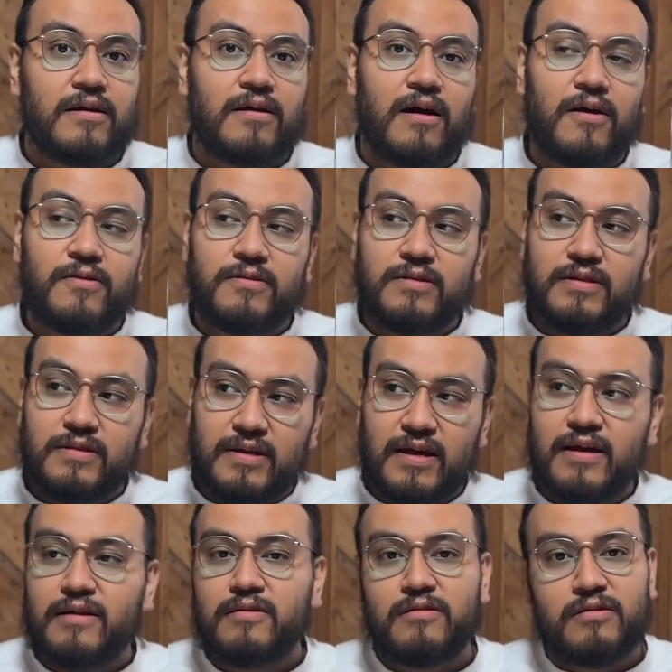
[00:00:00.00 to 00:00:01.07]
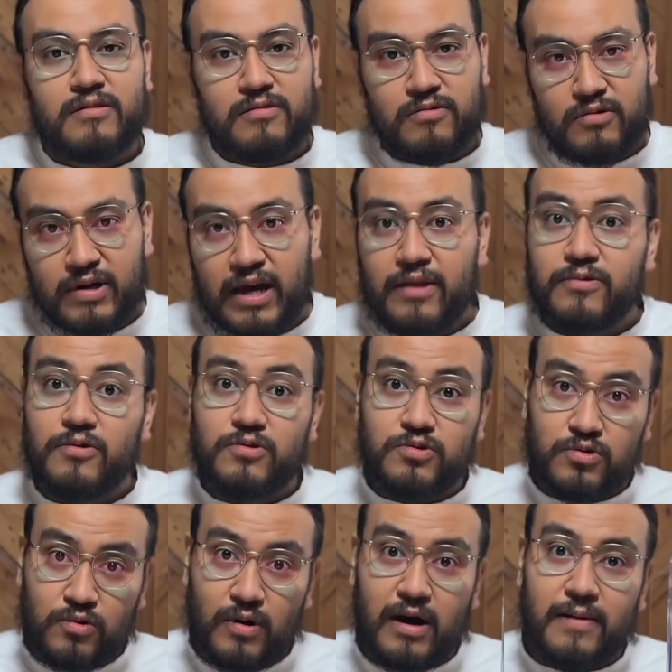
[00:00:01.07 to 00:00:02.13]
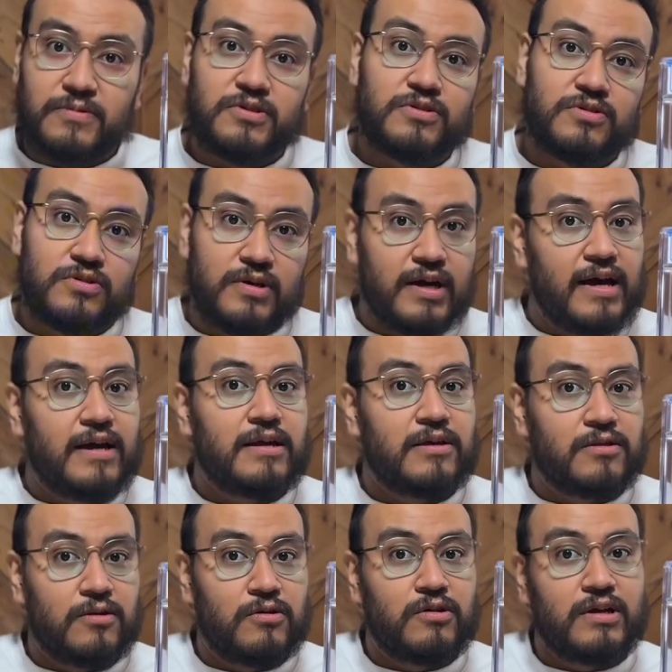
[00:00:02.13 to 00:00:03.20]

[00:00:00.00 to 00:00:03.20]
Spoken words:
Other than that, you got those two options. You got either you